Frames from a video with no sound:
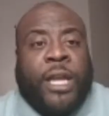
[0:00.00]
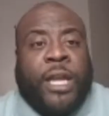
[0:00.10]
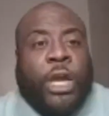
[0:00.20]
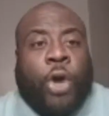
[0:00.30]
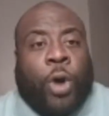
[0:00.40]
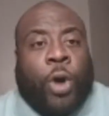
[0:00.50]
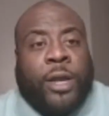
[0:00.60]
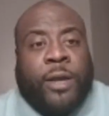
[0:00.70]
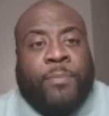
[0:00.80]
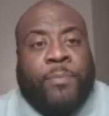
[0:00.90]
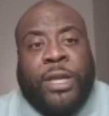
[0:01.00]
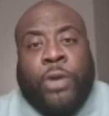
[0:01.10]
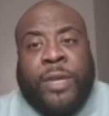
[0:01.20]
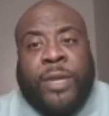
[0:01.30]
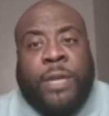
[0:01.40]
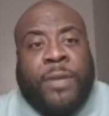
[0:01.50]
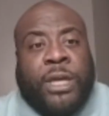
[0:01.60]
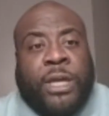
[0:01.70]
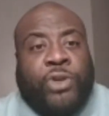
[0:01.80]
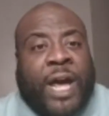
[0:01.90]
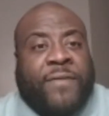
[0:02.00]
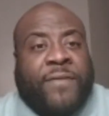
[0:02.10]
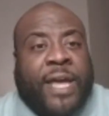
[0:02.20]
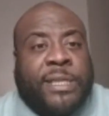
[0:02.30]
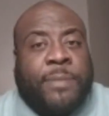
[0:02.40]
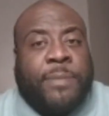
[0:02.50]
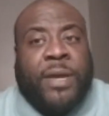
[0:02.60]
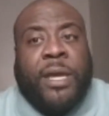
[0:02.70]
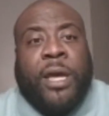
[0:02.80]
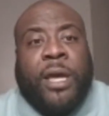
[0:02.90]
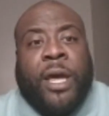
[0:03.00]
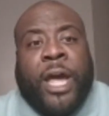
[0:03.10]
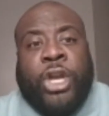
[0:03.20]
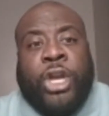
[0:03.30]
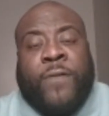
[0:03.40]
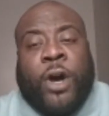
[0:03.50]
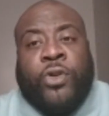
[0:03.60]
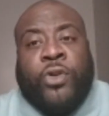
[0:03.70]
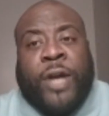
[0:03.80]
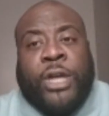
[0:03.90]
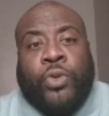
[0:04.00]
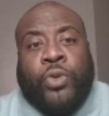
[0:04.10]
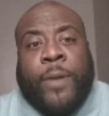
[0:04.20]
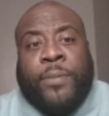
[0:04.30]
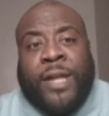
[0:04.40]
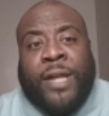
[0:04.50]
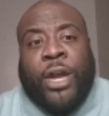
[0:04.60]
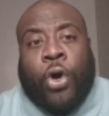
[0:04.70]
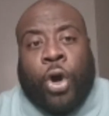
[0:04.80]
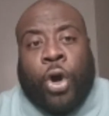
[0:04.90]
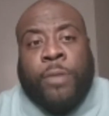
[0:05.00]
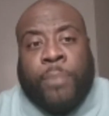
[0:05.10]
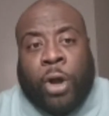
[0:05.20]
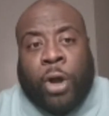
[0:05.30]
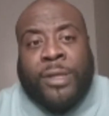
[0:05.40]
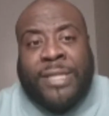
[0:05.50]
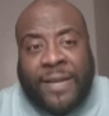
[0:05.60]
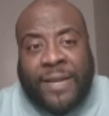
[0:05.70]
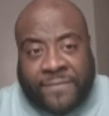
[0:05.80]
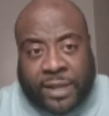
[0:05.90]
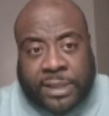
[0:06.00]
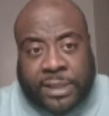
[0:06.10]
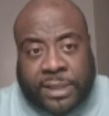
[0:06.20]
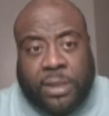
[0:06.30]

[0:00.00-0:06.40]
can go on him, but you don't need him because you have KCP and you have other guys who can play on-ball defense.